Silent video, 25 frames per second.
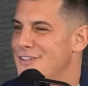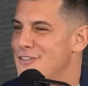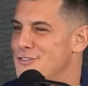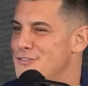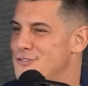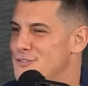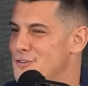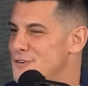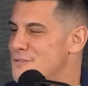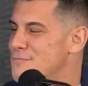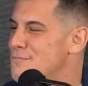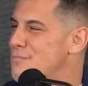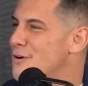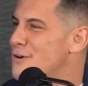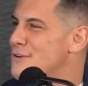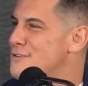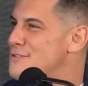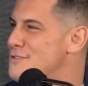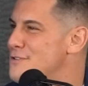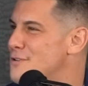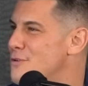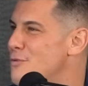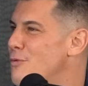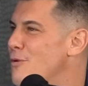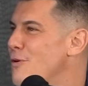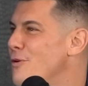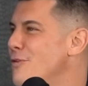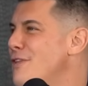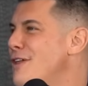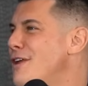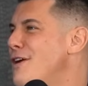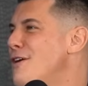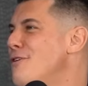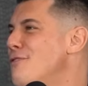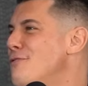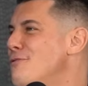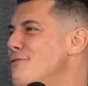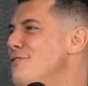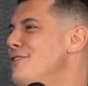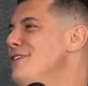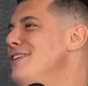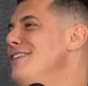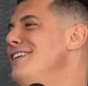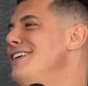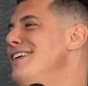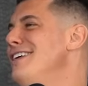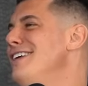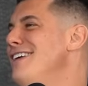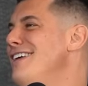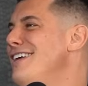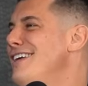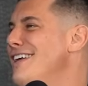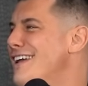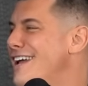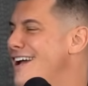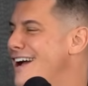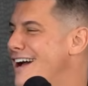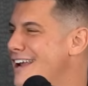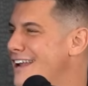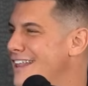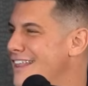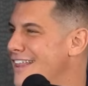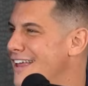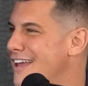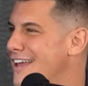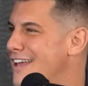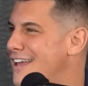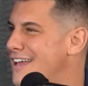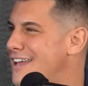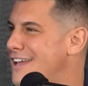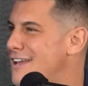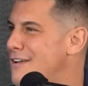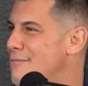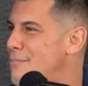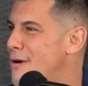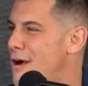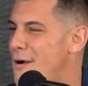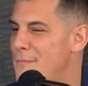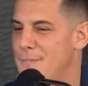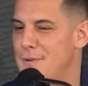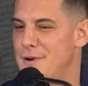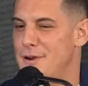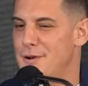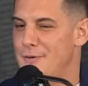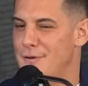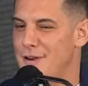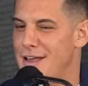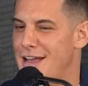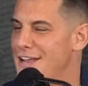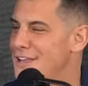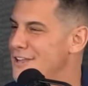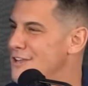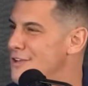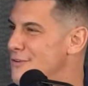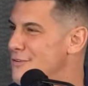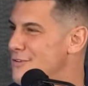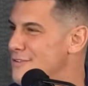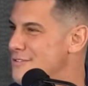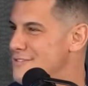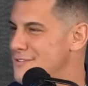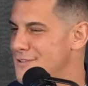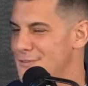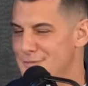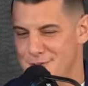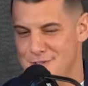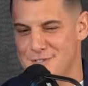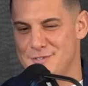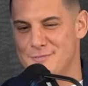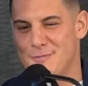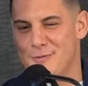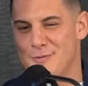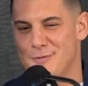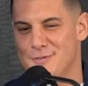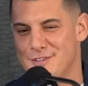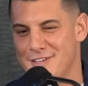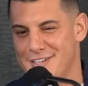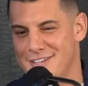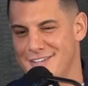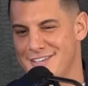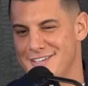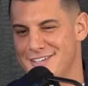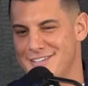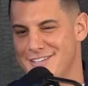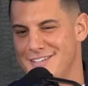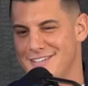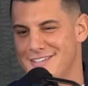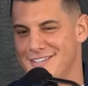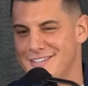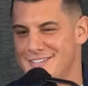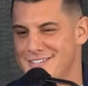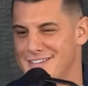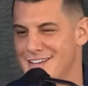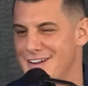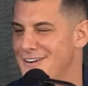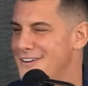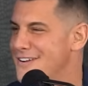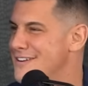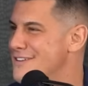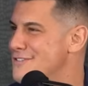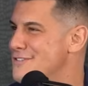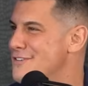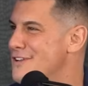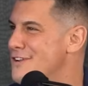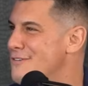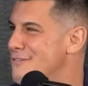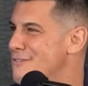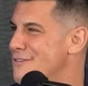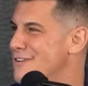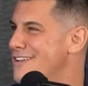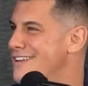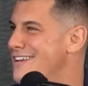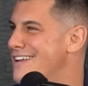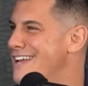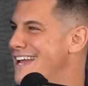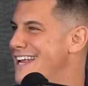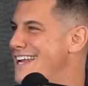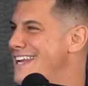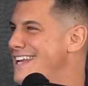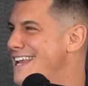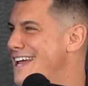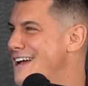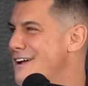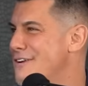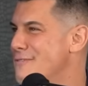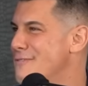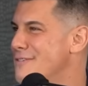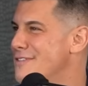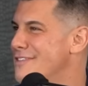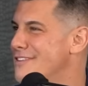certain parts of the world that are really kind of like popping out at you and say, holy smokes, like this area is like really getting down